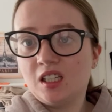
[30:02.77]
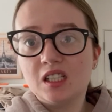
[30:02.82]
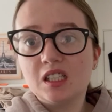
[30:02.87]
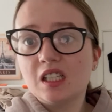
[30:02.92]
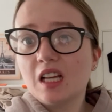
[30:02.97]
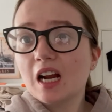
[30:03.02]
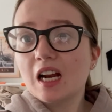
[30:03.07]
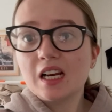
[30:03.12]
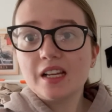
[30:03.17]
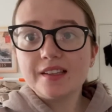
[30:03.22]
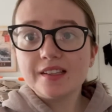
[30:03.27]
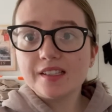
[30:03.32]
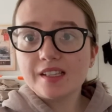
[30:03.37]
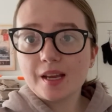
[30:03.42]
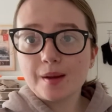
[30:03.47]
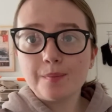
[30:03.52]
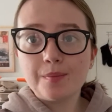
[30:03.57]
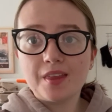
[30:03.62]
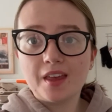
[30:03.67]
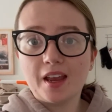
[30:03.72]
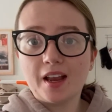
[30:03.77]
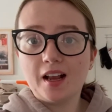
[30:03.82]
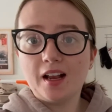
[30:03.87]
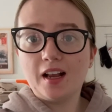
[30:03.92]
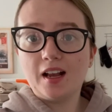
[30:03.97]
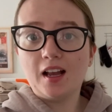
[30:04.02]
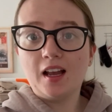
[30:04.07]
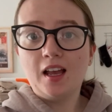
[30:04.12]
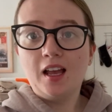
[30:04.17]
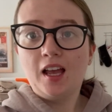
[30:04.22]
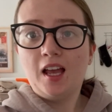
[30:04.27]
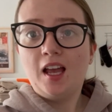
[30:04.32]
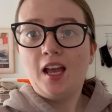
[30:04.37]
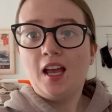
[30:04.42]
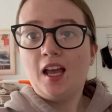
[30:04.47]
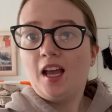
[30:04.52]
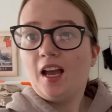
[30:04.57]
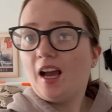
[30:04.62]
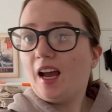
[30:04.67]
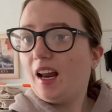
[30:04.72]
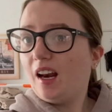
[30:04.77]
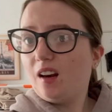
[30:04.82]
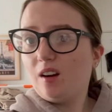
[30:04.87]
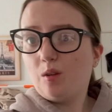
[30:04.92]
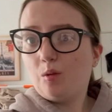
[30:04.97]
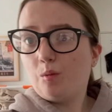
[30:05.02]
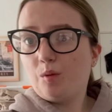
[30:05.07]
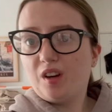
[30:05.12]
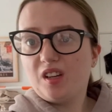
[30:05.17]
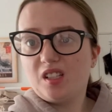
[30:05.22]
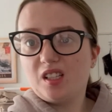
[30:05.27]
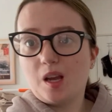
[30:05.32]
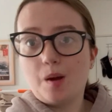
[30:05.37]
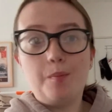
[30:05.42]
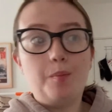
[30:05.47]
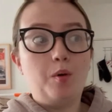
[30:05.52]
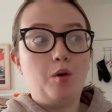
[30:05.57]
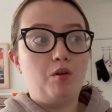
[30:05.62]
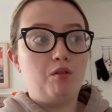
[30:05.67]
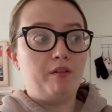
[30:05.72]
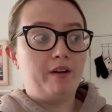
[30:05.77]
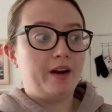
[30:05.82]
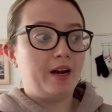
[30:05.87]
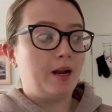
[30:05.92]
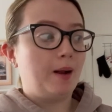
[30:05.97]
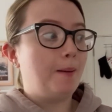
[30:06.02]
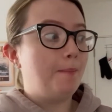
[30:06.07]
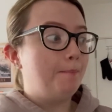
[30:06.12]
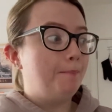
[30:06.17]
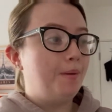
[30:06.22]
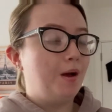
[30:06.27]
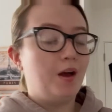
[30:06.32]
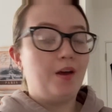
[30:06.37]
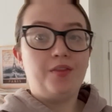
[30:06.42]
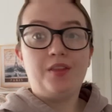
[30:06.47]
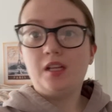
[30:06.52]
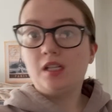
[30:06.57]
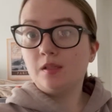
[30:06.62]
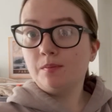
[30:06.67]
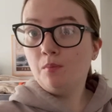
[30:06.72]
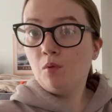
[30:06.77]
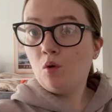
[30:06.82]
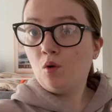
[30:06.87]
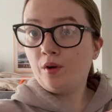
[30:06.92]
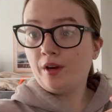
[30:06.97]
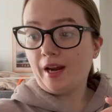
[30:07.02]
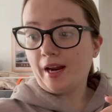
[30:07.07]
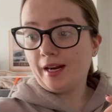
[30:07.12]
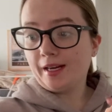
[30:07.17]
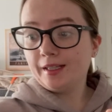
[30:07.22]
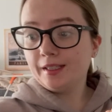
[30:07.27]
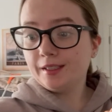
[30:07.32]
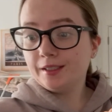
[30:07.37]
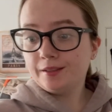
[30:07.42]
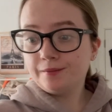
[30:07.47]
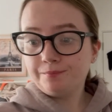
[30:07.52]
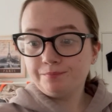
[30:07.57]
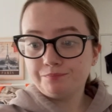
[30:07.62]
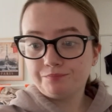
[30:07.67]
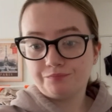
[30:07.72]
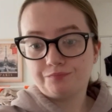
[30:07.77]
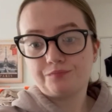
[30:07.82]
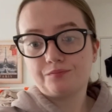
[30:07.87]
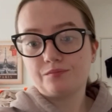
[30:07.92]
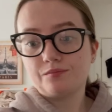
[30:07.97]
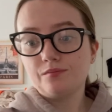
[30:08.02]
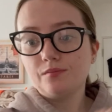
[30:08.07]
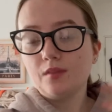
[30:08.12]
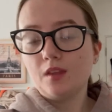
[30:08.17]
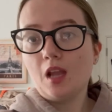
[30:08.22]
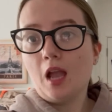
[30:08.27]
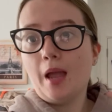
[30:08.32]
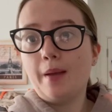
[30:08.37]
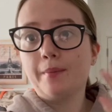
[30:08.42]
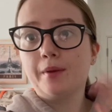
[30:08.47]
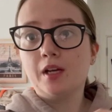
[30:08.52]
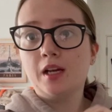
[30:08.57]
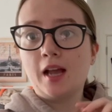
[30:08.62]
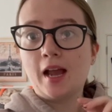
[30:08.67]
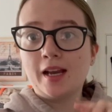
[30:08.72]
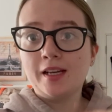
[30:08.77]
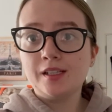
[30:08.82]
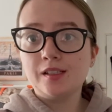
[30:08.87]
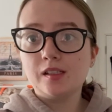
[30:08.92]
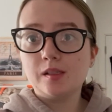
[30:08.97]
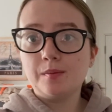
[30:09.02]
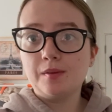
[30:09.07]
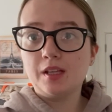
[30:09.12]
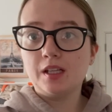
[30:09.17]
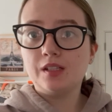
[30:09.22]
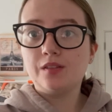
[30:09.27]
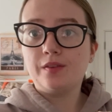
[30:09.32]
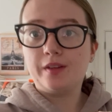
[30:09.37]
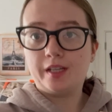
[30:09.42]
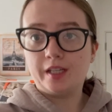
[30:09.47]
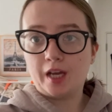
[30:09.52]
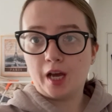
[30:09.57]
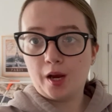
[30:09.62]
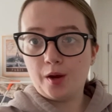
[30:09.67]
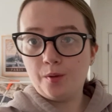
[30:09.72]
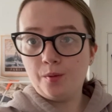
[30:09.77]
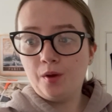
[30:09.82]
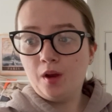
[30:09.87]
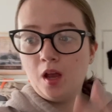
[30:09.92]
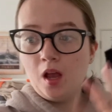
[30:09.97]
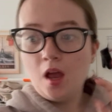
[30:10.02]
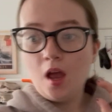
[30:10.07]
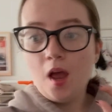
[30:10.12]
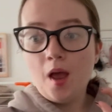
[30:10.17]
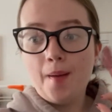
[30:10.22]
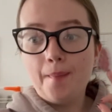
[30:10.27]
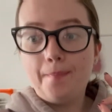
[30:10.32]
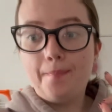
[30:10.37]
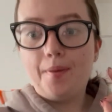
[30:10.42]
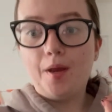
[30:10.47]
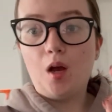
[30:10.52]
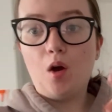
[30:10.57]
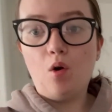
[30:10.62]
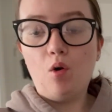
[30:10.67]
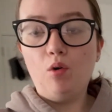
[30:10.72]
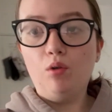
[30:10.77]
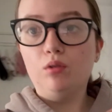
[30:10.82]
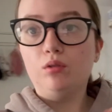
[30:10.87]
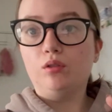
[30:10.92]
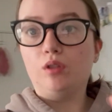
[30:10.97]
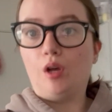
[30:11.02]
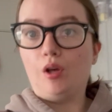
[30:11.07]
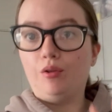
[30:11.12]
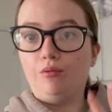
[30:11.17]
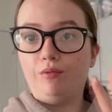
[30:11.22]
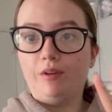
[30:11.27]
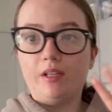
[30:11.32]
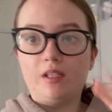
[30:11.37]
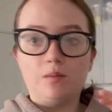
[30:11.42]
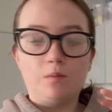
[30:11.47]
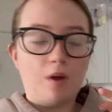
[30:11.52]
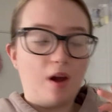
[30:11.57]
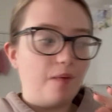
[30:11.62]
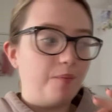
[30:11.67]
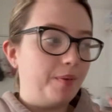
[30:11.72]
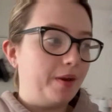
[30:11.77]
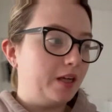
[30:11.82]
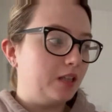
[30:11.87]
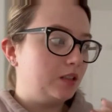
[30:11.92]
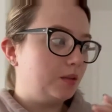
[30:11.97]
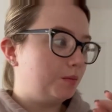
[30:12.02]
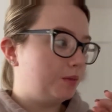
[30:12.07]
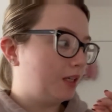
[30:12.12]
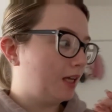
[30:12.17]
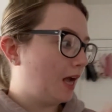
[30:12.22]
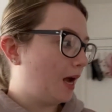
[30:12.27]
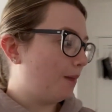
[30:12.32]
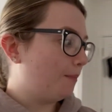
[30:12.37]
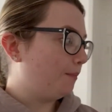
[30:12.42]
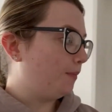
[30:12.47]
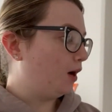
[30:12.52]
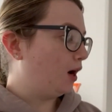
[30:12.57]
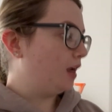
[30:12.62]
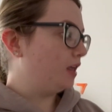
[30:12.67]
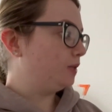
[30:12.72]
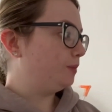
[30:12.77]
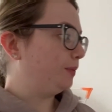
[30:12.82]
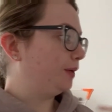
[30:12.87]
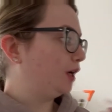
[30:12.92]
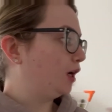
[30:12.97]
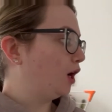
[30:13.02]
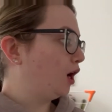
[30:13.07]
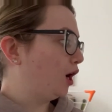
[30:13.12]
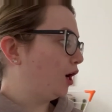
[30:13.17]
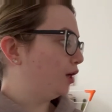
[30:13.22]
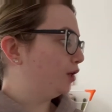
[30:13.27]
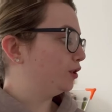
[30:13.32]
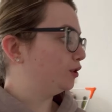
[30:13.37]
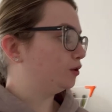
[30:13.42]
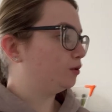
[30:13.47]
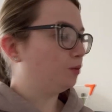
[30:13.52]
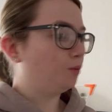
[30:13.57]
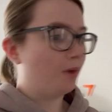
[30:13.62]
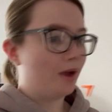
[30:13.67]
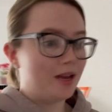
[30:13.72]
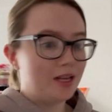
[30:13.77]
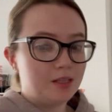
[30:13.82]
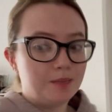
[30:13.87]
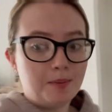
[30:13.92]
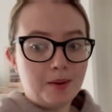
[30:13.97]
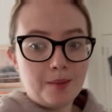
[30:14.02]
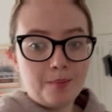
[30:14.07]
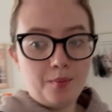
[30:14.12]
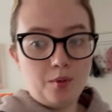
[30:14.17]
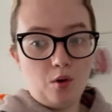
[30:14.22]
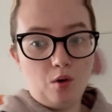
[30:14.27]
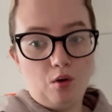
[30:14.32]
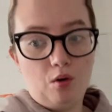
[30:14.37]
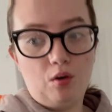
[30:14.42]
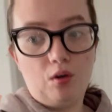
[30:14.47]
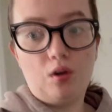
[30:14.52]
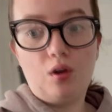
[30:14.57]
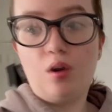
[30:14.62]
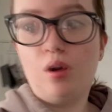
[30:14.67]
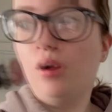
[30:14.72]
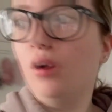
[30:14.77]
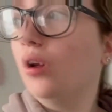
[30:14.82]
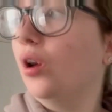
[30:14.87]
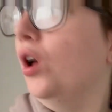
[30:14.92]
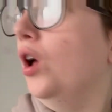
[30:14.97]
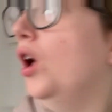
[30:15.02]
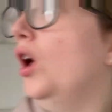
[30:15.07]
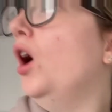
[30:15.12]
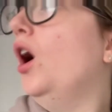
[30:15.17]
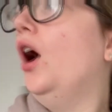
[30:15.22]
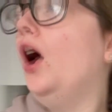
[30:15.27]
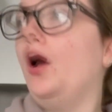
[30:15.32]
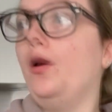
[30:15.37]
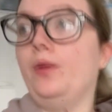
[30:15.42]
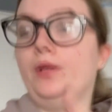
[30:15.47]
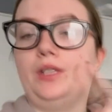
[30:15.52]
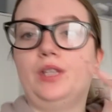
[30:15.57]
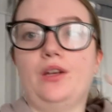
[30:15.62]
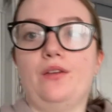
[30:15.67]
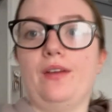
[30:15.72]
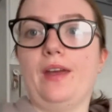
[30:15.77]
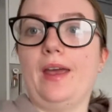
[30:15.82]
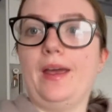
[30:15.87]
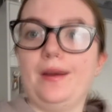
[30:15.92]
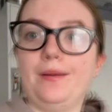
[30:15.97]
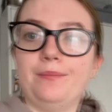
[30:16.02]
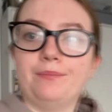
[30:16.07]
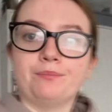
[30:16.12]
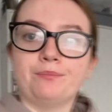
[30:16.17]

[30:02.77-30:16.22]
exactly the same thing and I don't want it to get boring. But this morning, I'm going to edit some of this video. But also, the reason why I picked up the camera is because, where's my book? Oh, it's over here.